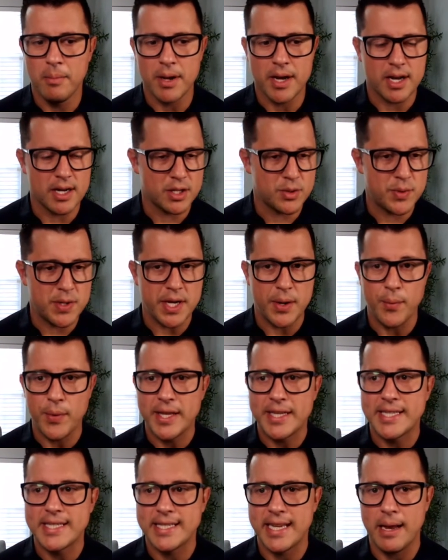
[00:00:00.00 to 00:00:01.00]
Because
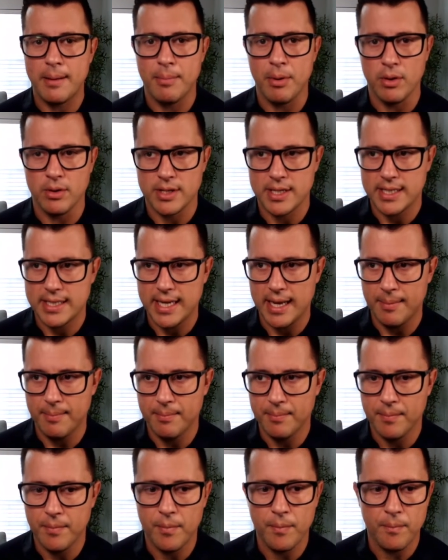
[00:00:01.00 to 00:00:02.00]
we disabled
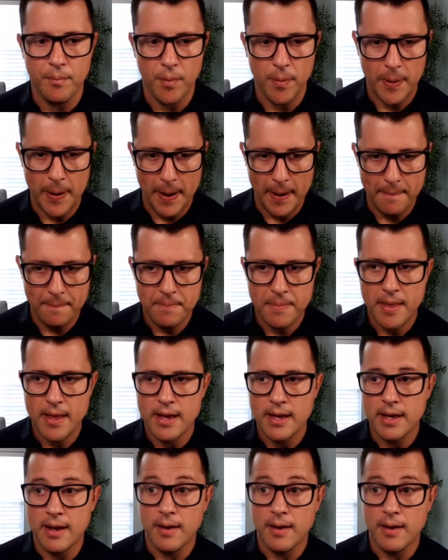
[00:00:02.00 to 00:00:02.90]
them, okay?